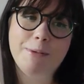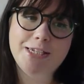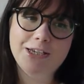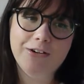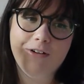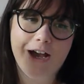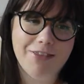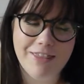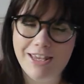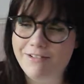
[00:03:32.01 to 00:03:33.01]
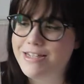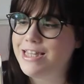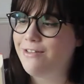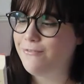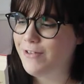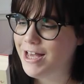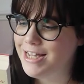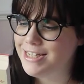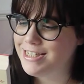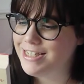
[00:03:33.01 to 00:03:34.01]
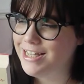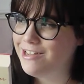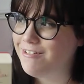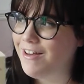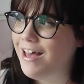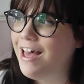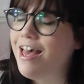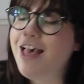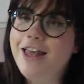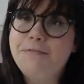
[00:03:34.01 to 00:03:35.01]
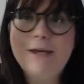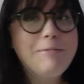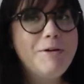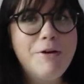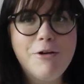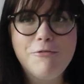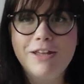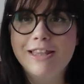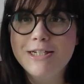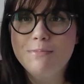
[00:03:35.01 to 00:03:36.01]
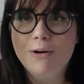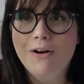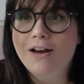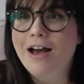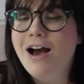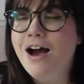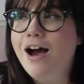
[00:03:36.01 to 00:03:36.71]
until I think it was the third secret, and people who have read this book,